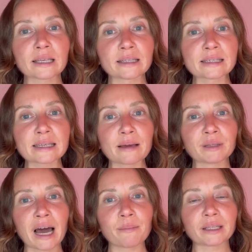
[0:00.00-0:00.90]
At the same
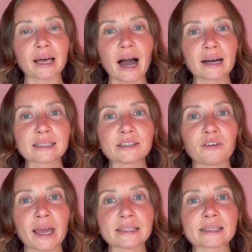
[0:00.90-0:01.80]
time, it
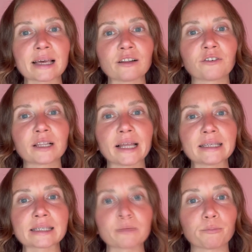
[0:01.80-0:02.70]
activates
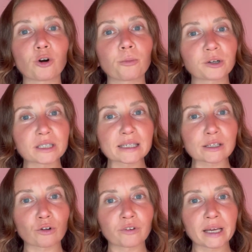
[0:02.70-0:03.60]
self-cleansing
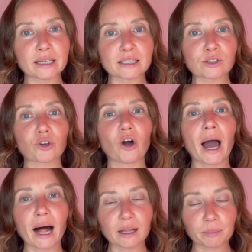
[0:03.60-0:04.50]
properties already, so you're
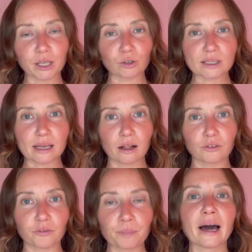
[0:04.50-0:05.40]
helping
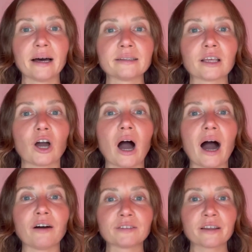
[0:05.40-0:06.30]
yourself. And
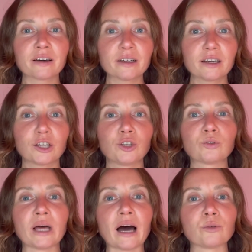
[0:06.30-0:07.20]
after
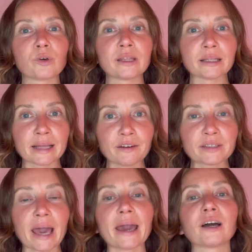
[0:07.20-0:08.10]
you're done with the
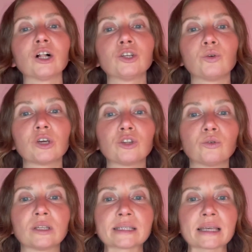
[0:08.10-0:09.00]
left ankle, you can
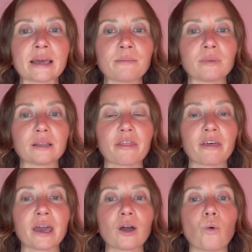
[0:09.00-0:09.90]
do the same
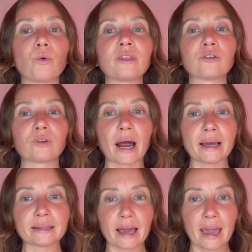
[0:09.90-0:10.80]
thing with the
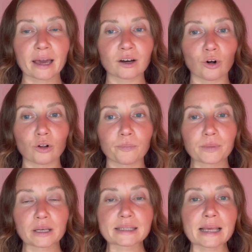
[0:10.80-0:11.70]
right ankle.
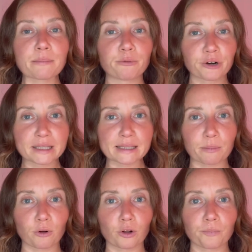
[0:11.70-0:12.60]
Same principle.